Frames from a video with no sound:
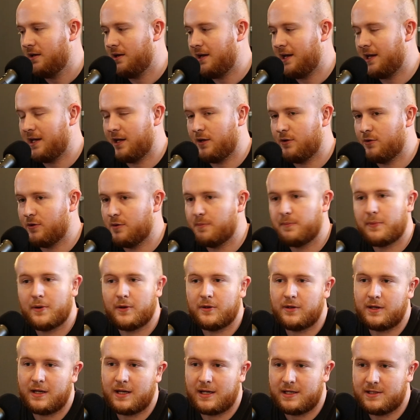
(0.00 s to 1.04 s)
any other
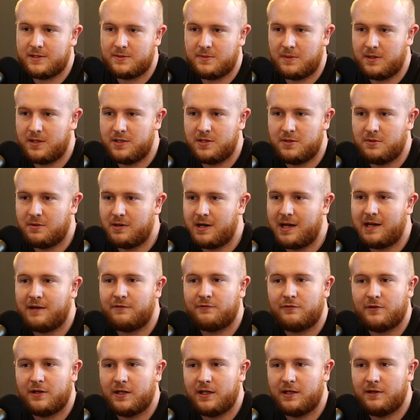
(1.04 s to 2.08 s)
podcast where they do an ad
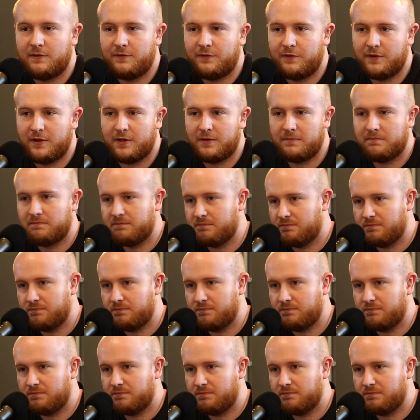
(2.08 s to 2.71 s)
read for,